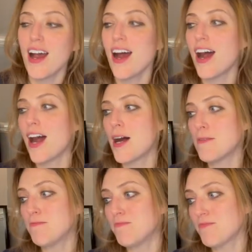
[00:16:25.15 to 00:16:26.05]

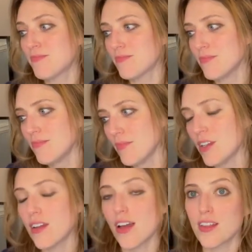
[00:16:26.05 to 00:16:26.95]

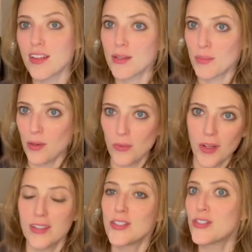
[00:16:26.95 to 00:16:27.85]
Not that
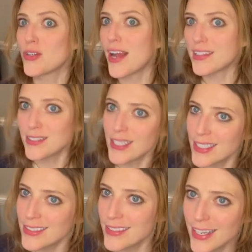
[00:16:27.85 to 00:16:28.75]
Lin-Manuel
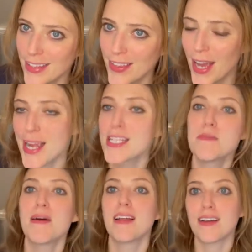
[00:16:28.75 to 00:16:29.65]
directed In the Heights,
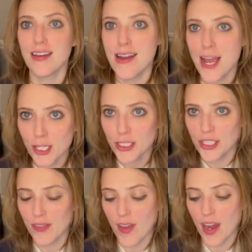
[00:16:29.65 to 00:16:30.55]
but a
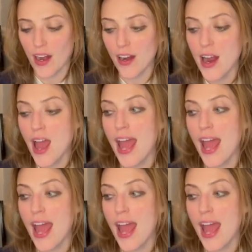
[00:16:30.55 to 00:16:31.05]
connection there.